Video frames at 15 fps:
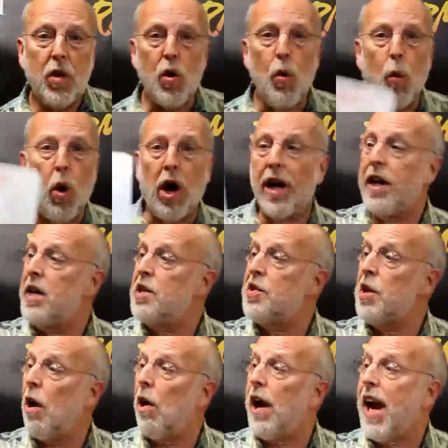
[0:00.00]
One is
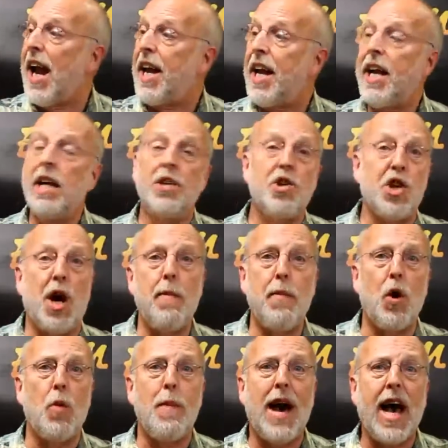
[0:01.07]
our 80
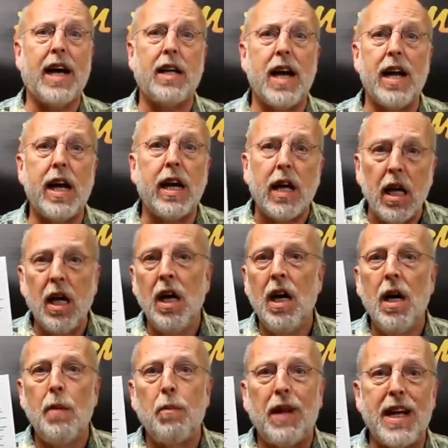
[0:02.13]
jumbo magnetic
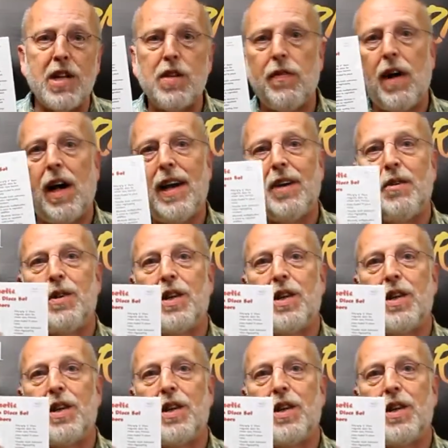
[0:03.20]
place value